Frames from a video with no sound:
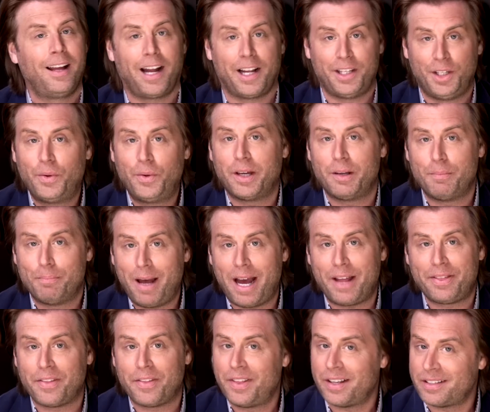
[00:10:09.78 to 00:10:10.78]
And you can
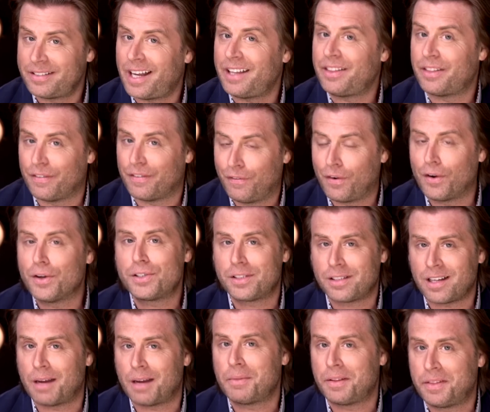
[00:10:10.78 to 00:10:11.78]
bet that this ain't the first
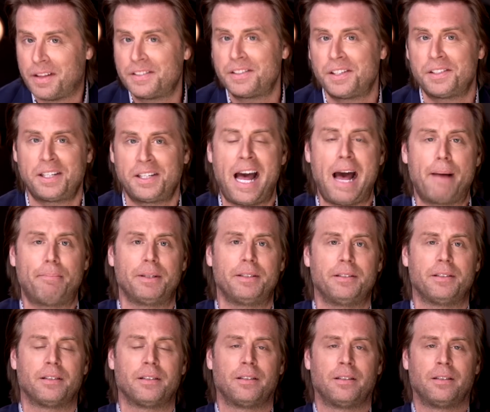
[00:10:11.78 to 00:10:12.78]
time that this has
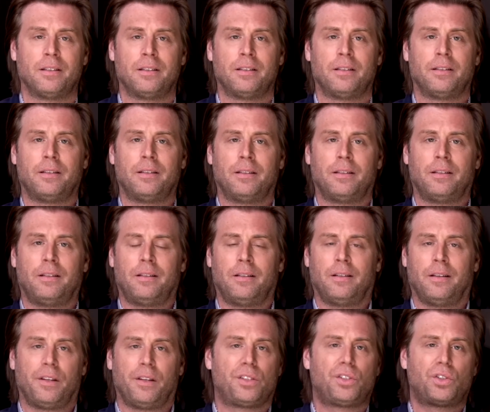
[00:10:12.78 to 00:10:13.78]
happened.
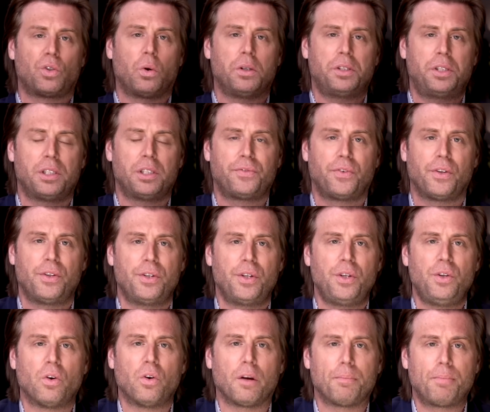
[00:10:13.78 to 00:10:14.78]
The sources for the New
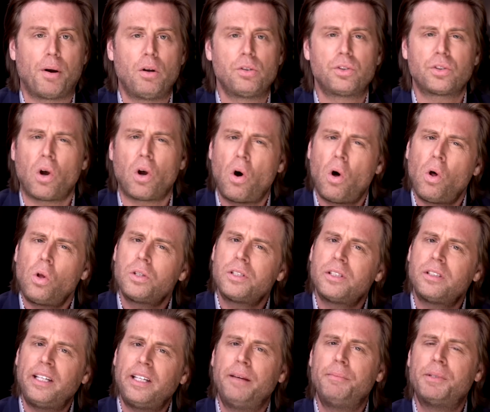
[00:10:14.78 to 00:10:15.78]
York Post all
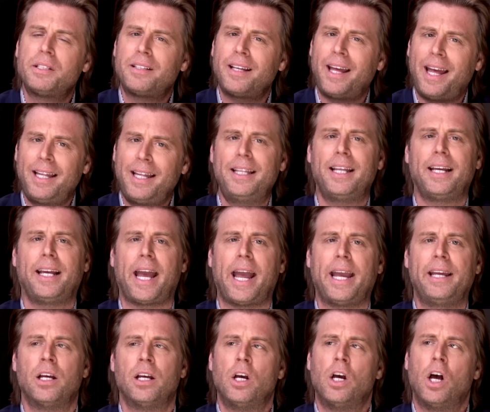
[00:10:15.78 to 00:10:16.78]
seemed to
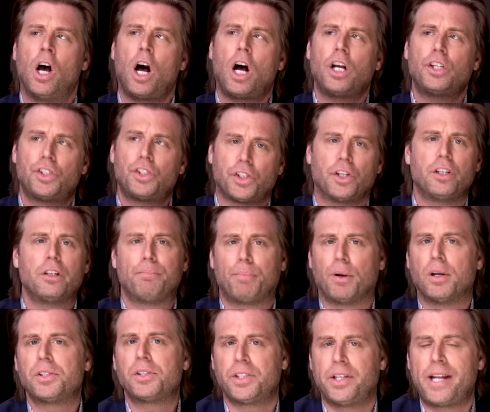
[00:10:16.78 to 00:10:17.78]
indicate a certain
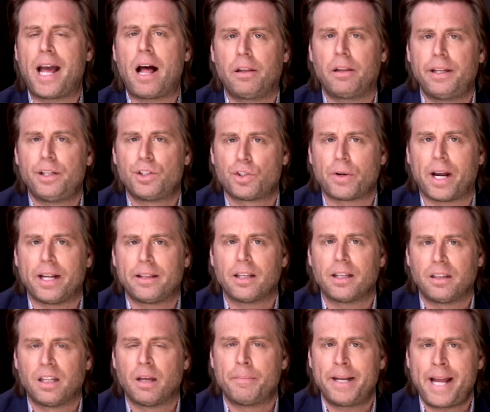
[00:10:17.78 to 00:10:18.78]
personality trait that
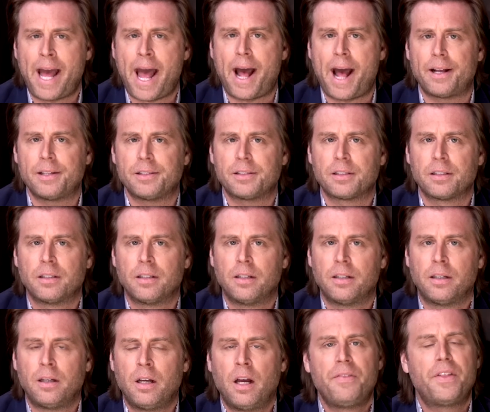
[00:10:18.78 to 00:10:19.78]
Lemon has,
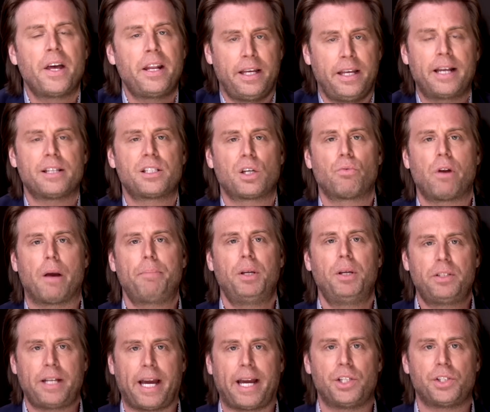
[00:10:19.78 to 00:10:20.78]
that he has a
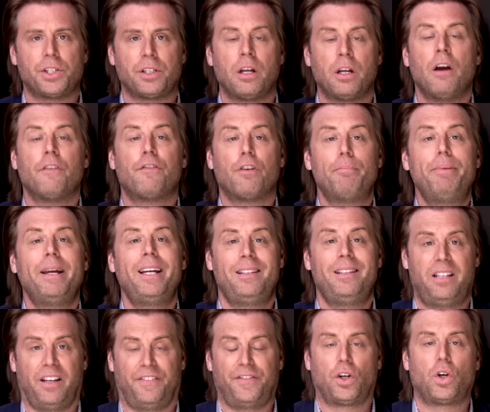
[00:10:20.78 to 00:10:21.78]
reputation for being
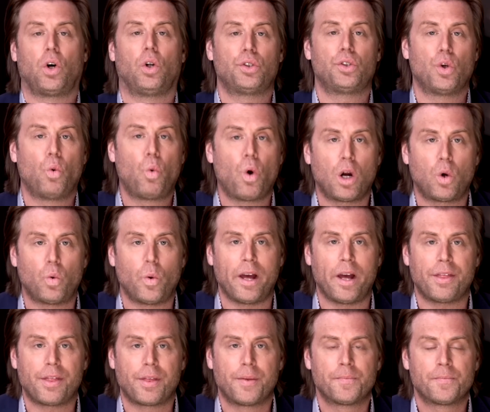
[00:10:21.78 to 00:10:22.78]
difficult to work
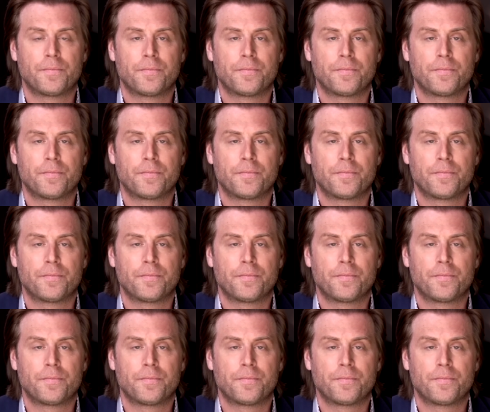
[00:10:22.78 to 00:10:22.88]
with.